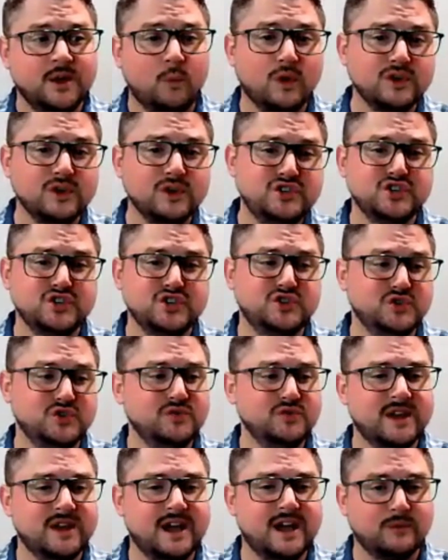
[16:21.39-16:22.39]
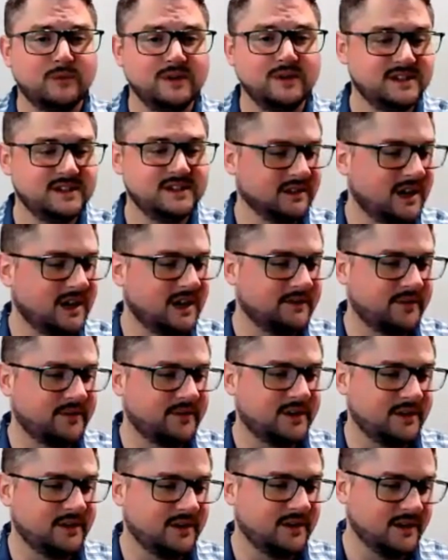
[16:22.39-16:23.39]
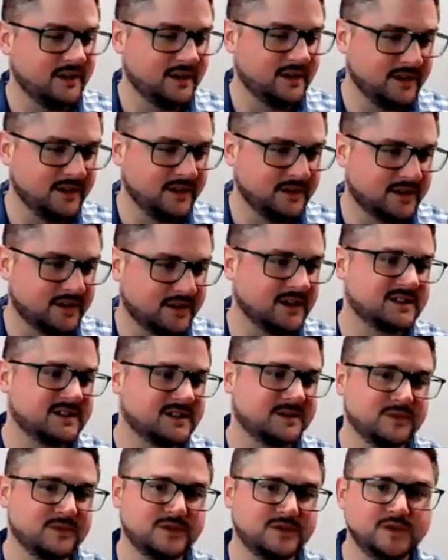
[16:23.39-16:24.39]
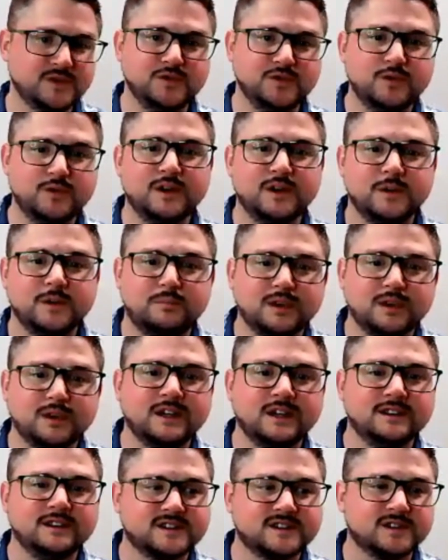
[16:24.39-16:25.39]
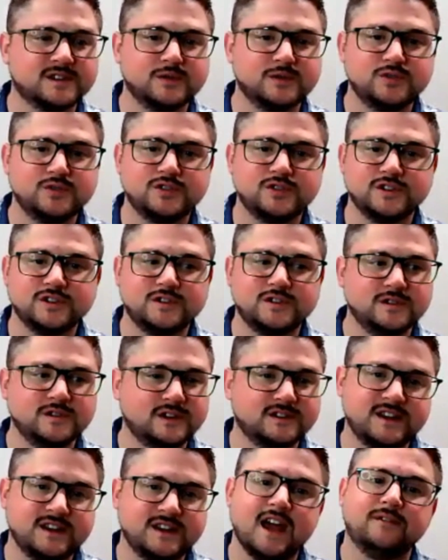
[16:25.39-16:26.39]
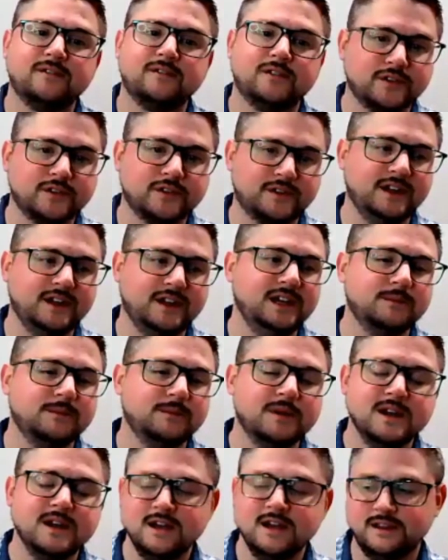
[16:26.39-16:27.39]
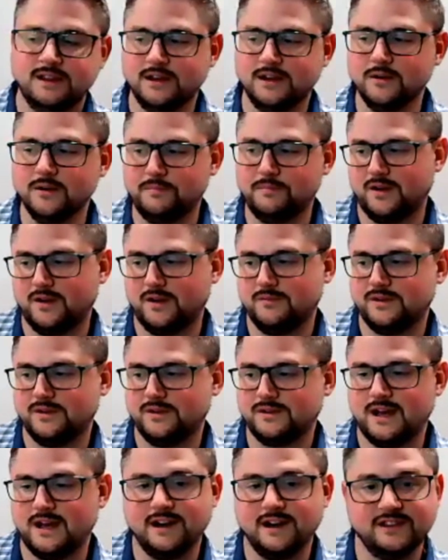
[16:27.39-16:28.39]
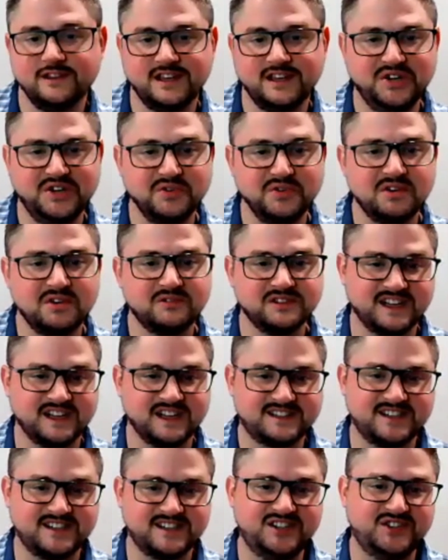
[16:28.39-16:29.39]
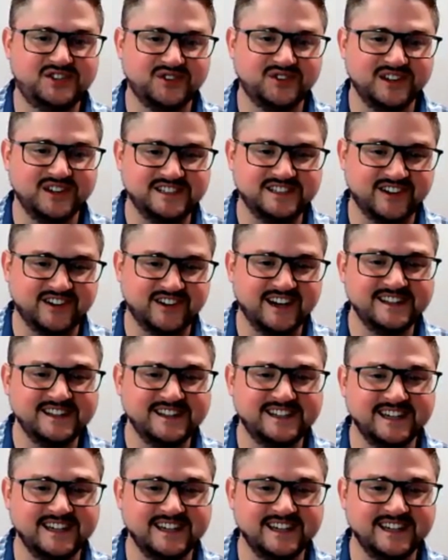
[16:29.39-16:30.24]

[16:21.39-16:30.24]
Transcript: once you do that, we see a lot of our the customers who do end up bringing the solution to their staff, to their team, they end up becoming kind of the hero in that situation, right?